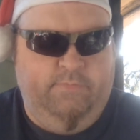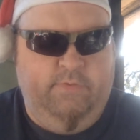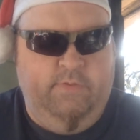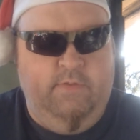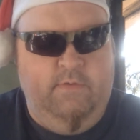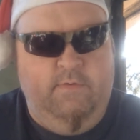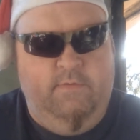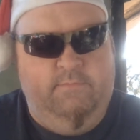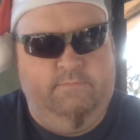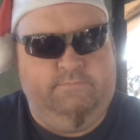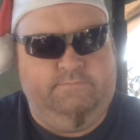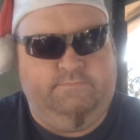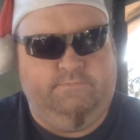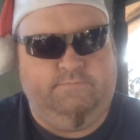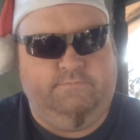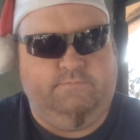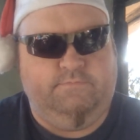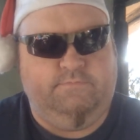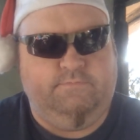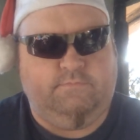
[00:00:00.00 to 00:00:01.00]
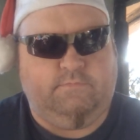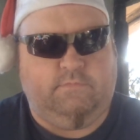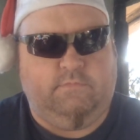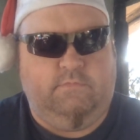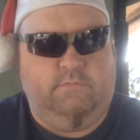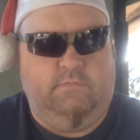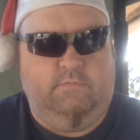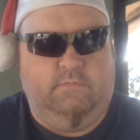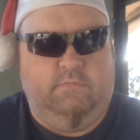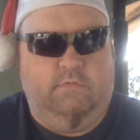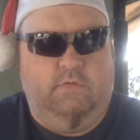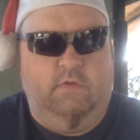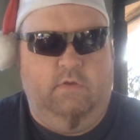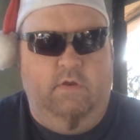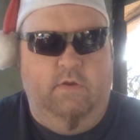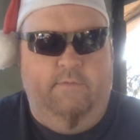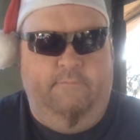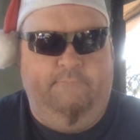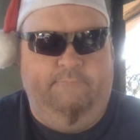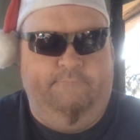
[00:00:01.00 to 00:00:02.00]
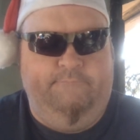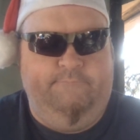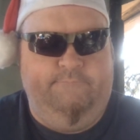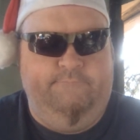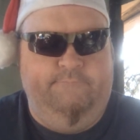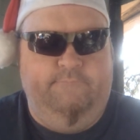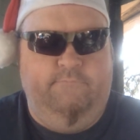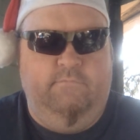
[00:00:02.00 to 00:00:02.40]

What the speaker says: Nobody speaks.